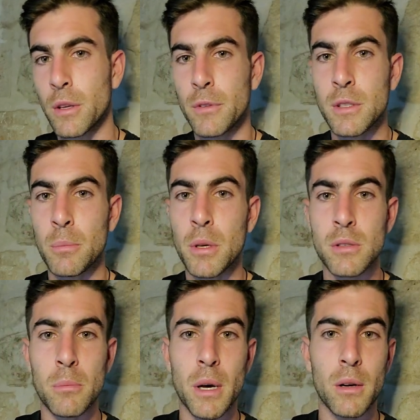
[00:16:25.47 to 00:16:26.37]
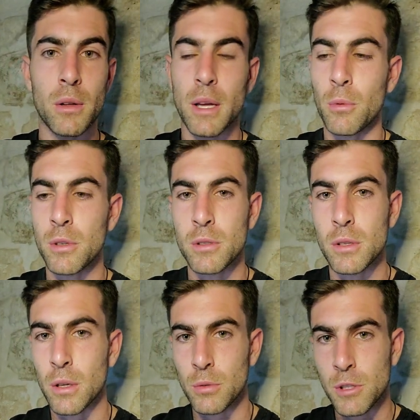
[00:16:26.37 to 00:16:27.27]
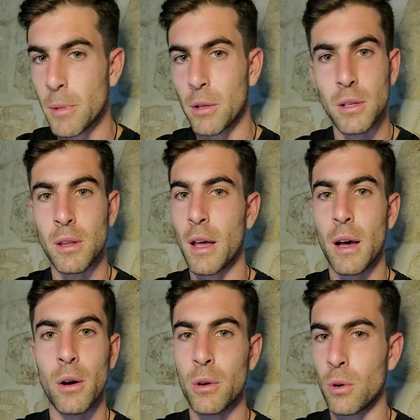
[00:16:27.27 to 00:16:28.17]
And if it's a piece of metal that was smelted down,